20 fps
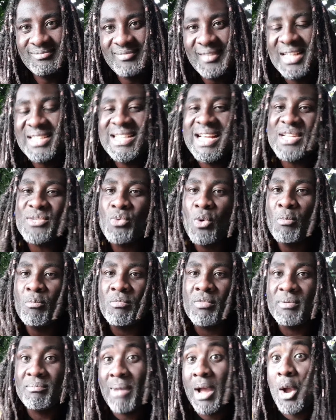And that's what,
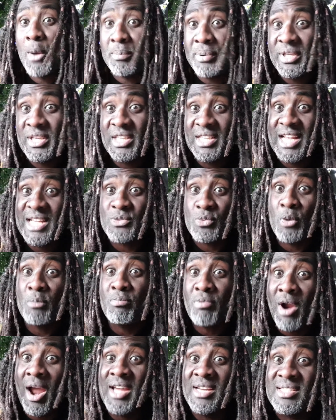in my opinion, that's what
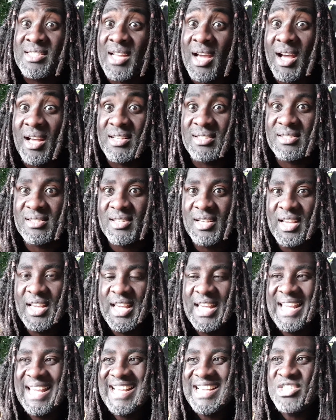pride does.
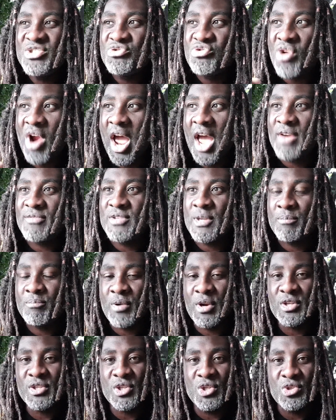It drives a
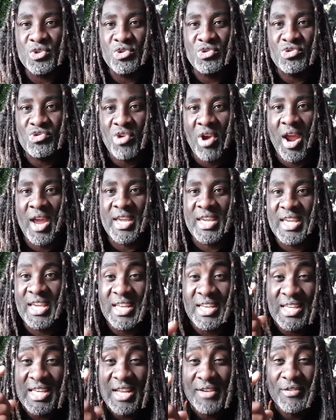person to try
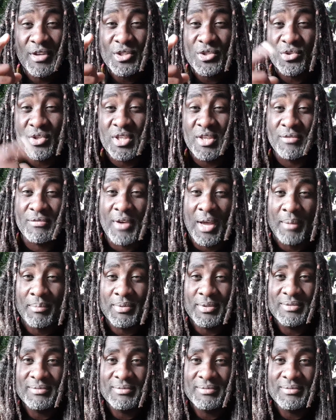again, never to give up.